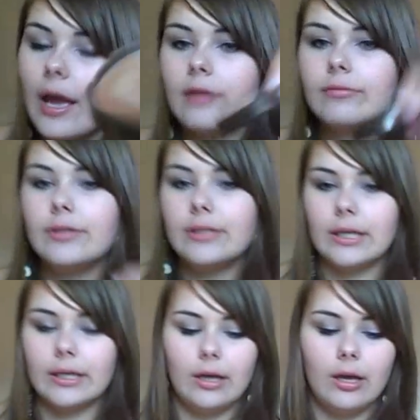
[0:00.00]
every
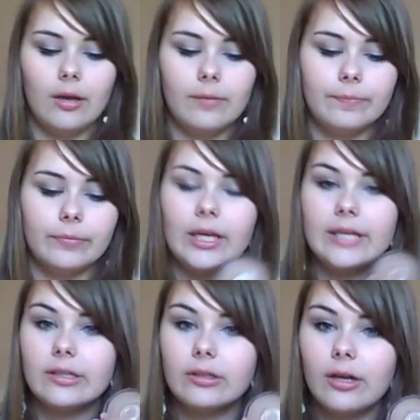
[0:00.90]
day.
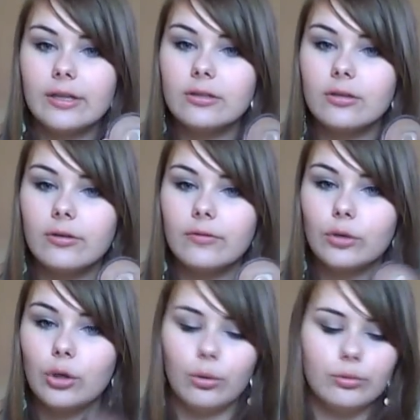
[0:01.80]
It's a nice sort of
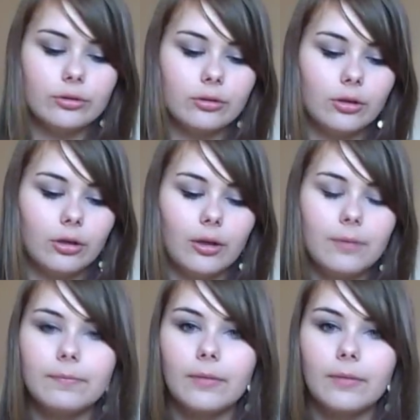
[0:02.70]
golden colour.